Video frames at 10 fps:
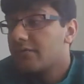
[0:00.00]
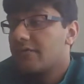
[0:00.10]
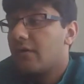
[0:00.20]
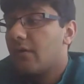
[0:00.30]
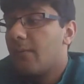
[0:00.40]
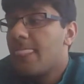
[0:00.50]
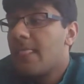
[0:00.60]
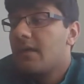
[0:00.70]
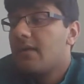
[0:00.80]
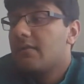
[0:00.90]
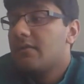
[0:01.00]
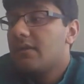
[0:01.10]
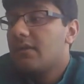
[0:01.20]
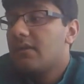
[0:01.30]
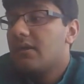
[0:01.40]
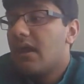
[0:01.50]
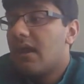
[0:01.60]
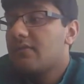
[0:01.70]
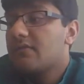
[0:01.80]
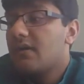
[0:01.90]
So the
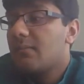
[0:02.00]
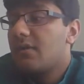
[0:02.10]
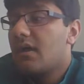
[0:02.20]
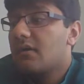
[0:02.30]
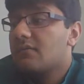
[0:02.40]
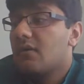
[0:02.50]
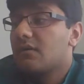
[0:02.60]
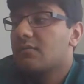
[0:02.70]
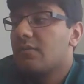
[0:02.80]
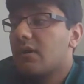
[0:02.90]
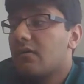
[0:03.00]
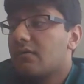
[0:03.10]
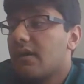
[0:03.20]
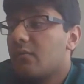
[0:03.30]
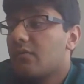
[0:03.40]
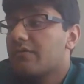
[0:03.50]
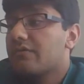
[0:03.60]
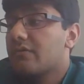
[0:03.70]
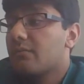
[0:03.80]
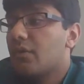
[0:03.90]
enzyme that I talked about that
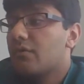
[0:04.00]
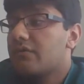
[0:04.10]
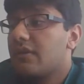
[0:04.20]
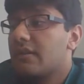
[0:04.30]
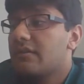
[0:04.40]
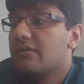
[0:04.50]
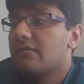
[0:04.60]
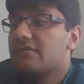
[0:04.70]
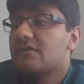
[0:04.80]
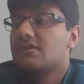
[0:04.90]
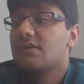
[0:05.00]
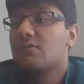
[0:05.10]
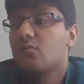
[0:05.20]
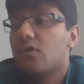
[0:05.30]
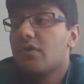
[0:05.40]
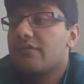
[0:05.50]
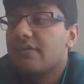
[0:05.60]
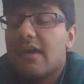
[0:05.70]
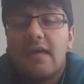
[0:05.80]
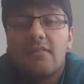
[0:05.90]
was most likely deficient was
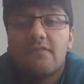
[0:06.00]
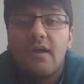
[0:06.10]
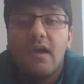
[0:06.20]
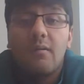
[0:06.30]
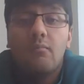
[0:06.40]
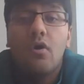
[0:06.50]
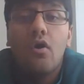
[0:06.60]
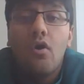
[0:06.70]
the enzyme